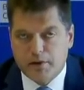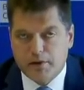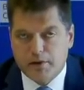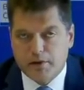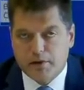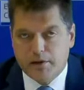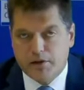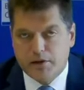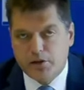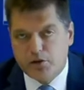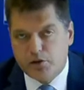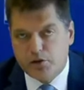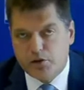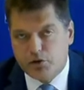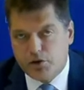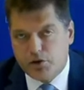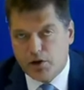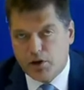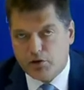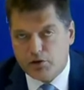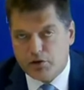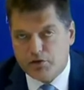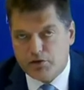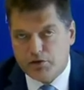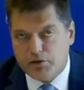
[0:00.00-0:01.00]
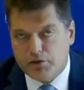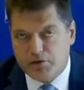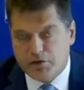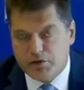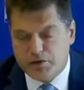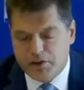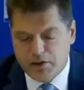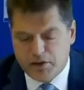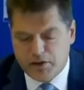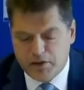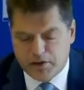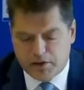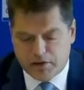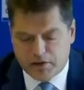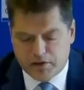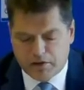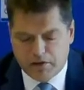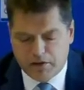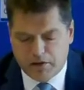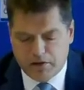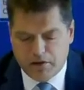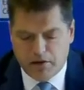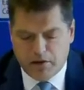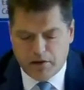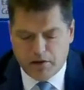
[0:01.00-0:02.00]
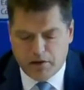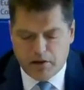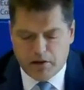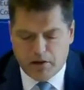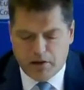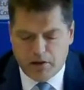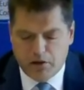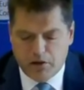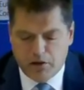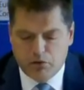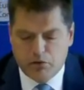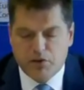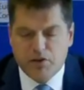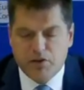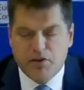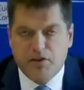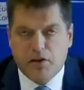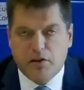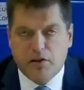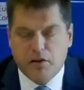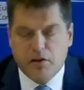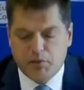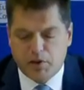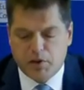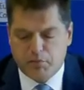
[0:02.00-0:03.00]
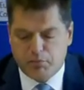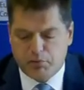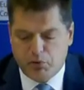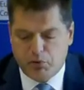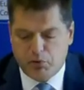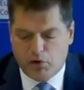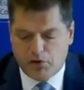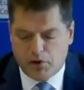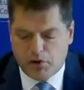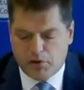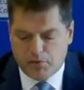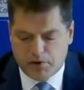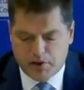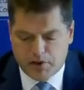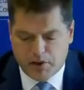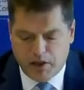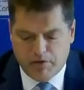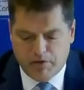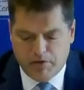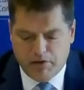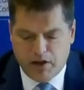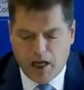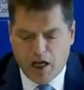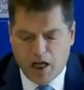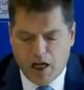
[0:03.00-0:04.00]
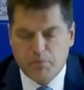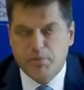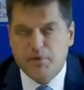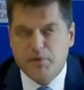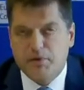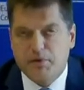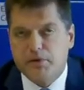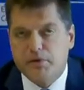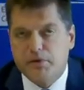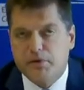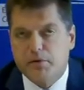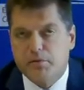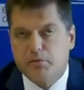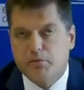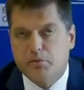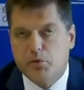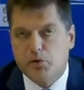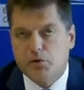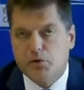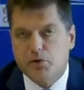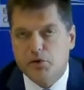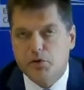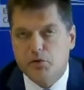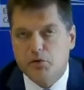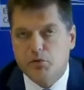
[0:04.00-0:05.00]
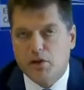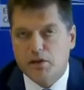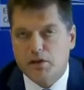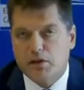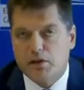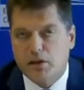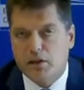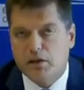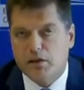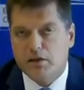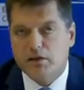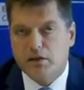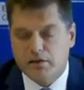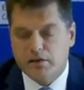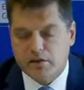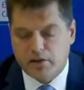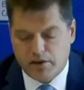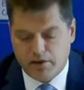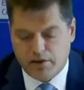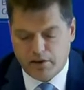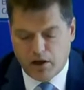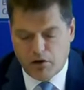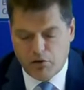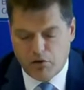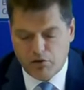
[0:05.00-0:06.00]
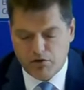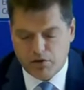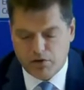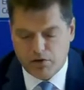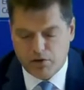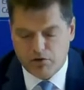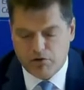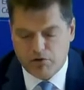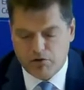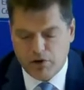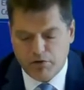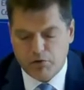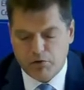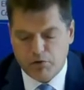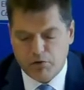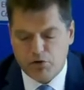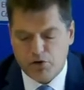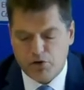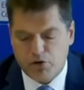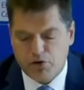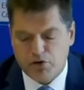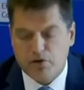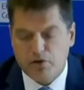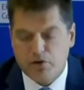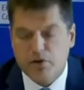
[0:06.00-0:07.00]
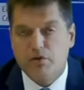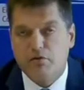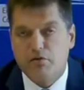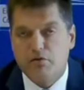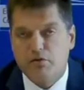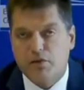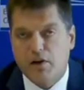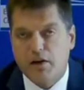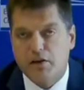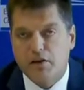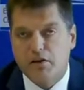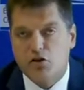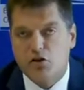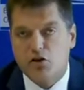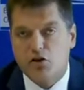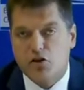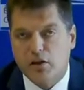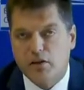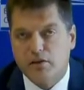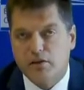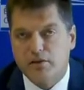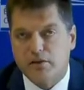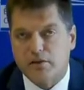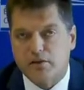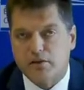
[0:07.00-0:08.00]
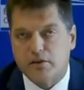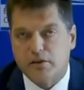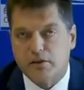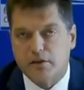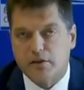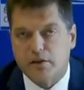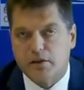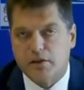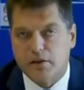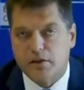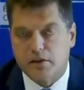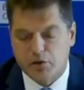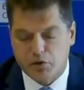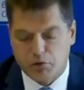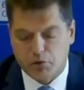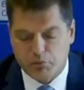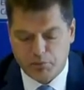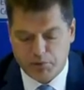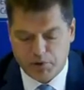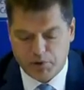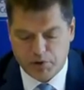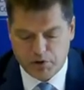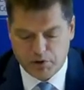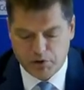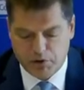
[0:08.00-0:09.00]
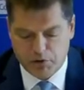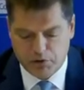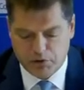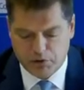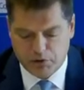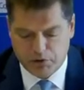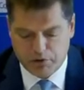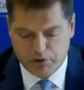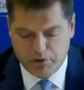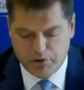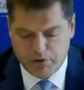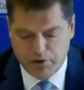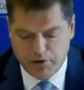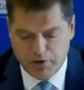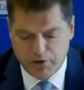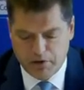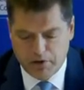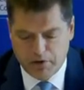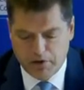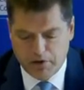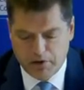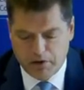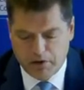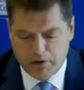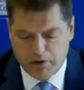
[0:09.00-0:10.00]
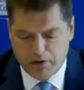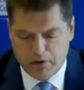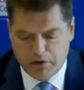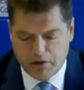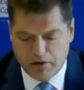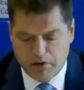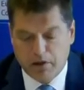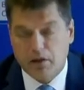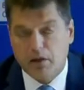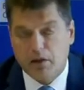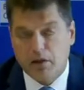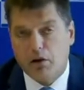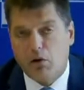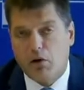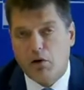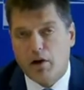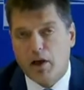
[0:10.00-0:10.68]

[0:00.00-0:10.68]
Since 2015, EU resettlement programs have helped more than 100,000 refugees find shelter in the European Union. They are now